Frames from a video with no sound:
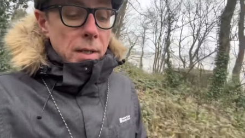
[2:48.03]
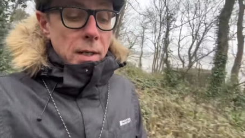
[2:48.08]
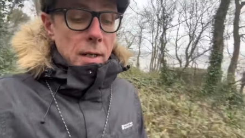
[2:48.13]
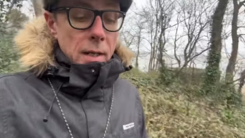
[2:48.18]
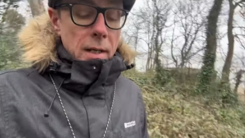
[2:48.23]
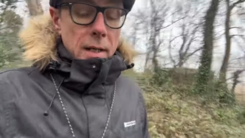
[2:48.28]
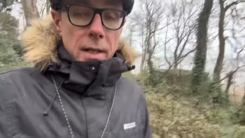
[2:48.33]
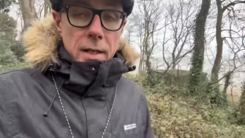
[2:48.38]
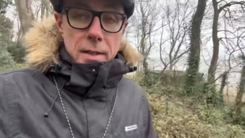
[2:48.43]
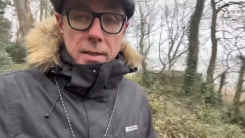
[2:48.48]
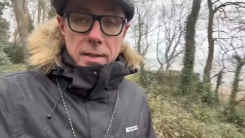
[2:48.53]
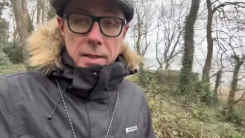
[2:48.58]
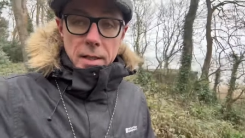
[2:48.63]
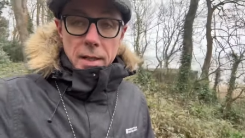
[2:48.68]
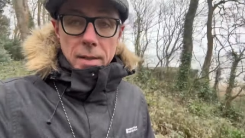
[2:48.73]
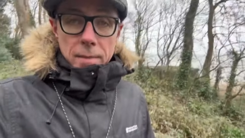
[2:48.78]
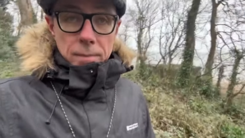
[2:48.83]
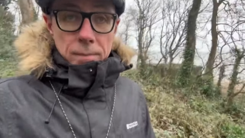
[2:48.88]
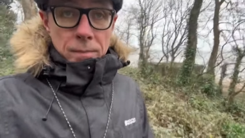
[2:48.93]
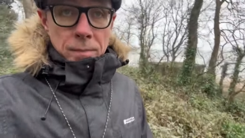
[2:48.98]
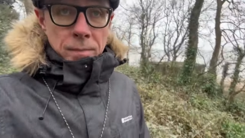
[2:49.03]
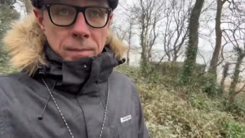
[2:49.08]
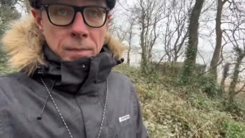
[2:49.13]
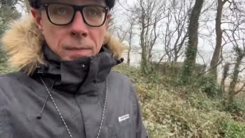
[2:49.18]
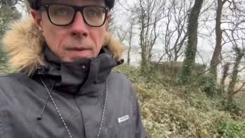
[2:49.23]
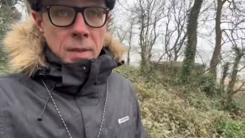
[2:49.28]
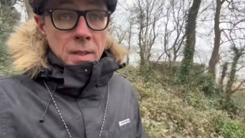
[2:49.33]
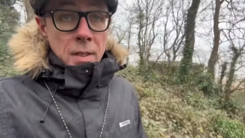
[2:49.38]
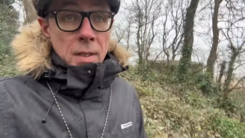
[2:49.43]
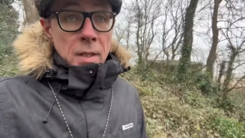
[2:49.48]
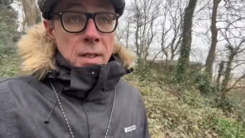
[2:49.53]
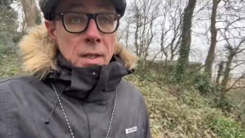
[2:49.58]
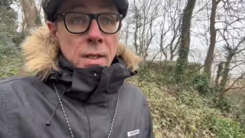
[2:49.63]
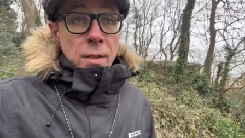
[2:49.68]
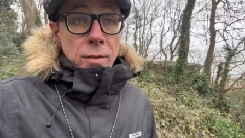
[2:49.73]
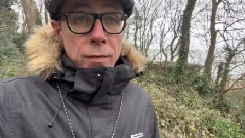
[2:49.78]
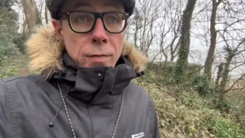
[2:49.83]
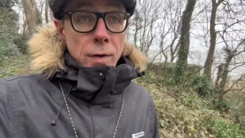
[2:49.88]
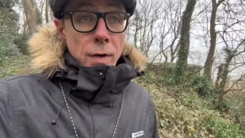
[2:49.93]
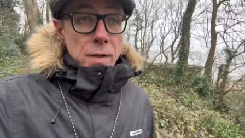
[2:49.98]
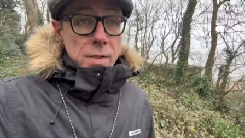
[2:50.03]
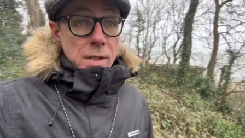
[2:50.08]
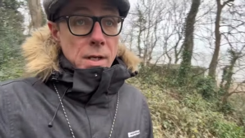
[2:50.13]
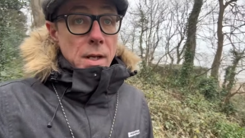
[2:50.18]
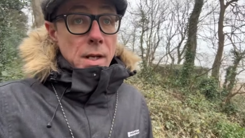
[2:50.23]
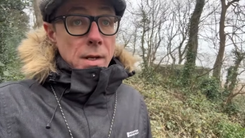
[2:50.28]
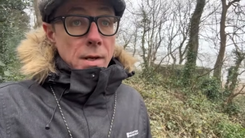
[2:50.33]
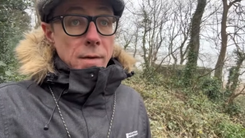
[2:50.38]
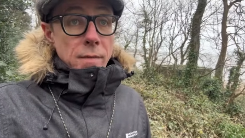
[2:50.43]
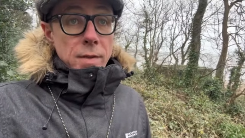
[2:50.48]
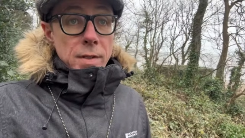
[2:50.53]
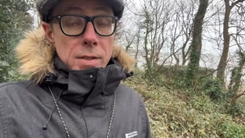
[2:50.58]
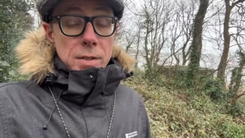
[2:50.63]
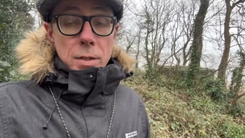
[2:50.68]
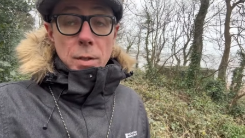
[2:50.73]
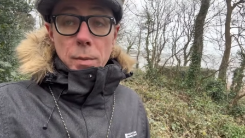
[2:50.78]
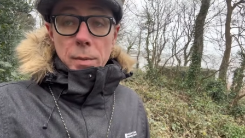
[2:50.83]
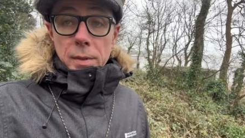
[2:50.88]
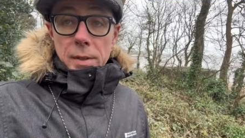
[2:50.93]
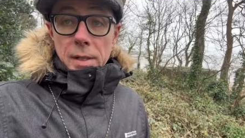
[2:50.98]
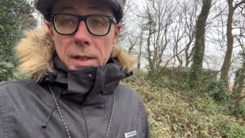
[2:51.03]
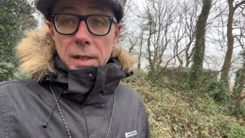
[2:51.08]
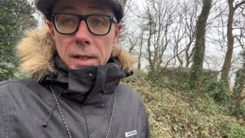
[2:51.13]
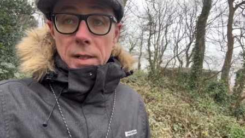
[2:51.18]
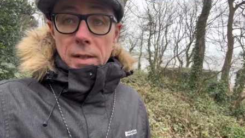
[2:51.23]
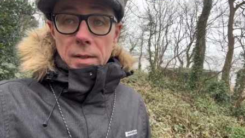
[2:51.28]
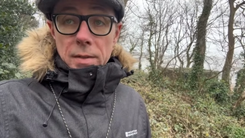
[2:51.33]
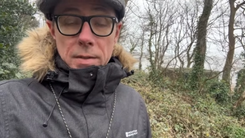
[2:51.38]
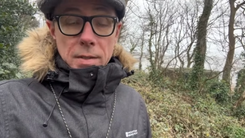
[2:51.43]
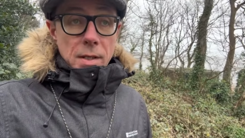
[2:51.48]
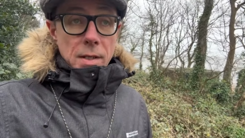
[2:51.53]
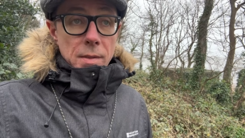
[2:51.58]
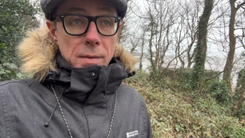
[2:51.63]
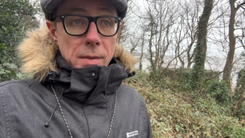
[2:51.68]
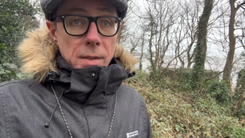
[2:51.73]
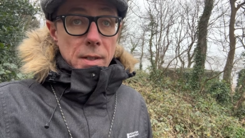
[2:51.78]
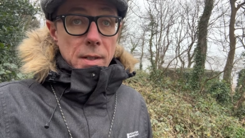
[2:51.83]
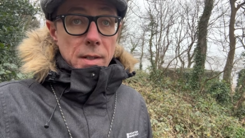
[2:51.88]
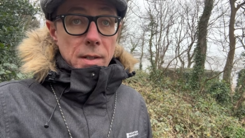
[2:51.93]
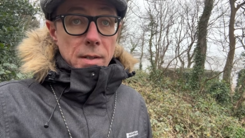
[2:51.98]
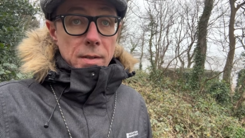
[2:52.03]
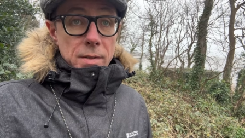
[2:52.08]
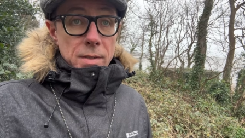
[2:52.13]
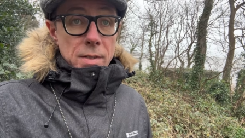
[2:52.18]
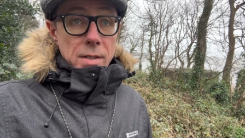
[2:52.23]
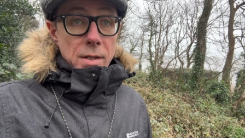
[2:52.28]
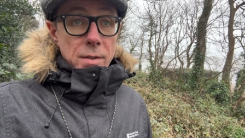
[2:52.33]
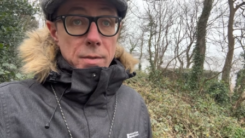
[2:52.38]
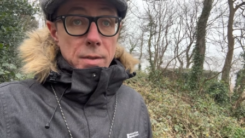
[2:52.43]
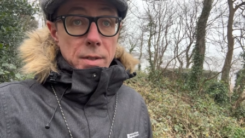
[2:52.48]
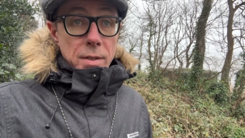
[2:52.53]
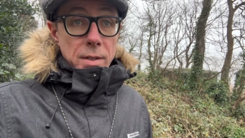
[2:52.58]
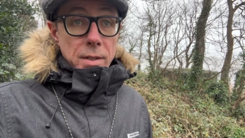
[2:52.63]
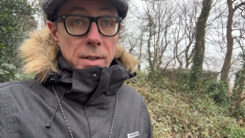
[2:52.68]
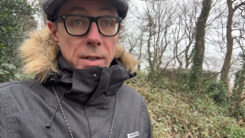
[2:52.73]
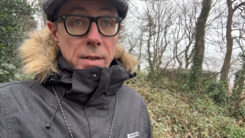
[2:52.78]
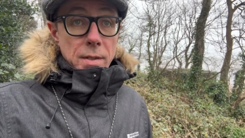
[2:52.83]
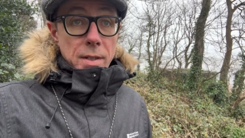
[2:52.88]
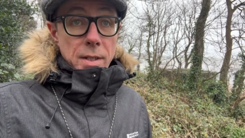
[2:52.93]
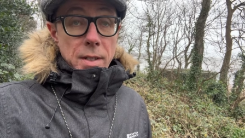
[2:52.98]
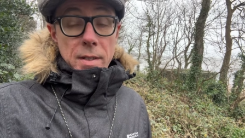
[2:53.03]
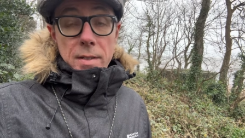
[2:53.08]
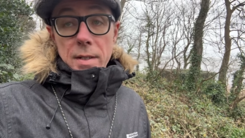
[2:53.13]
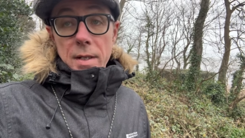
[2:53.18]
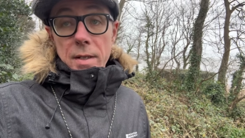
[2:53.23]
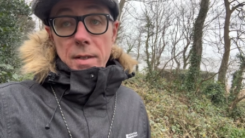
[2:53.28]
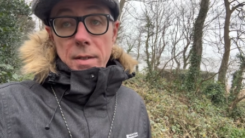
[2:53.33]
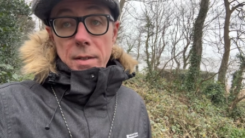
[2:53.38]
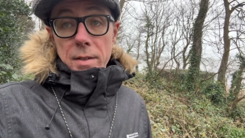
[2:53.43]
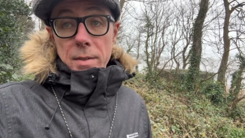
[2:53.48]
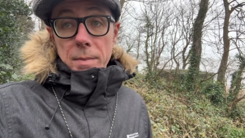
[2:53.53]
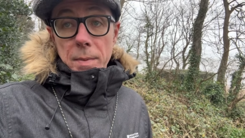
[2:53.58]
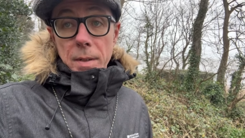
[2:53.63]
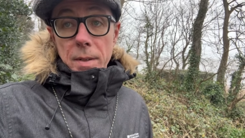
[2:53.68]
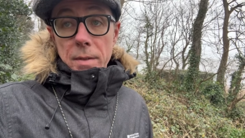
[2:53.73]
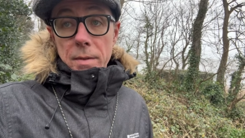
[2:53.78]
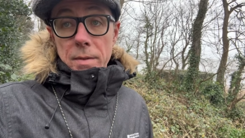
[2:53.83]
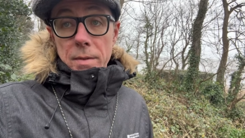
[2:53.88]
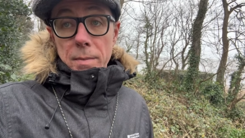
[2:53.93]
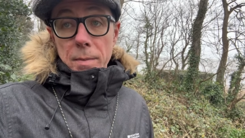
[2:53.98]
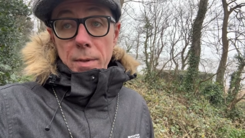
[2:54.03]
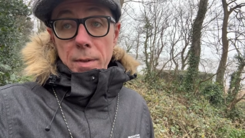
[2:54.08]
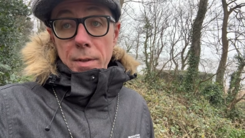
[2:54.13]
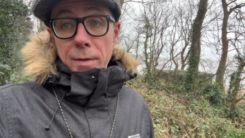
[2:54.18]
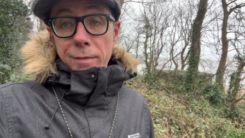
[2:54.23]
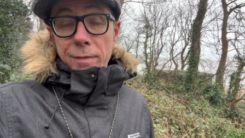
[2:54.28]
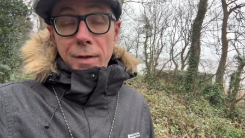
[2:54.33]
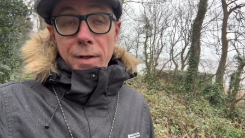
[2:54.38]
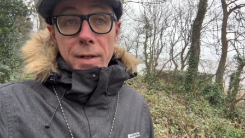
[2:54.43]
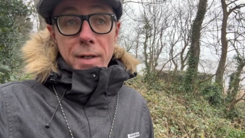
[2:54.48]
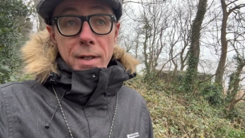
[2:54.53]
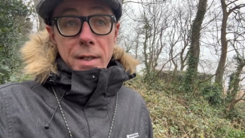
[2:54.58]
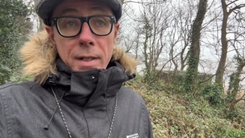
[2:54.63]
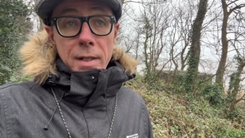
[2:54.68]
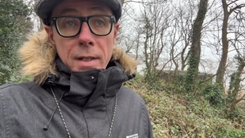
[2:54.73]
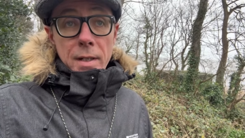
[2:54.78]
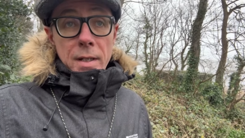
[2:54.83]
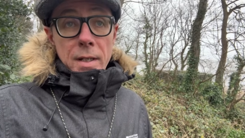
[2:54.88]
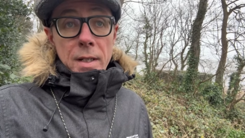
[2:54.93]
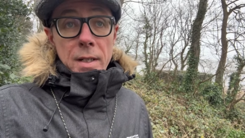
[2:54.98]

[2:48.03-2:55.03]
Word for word: And um, as far as I know, everything's cool with the car. So uh, I just literally got to go and get the 10.30 boat tomorrow, Friday.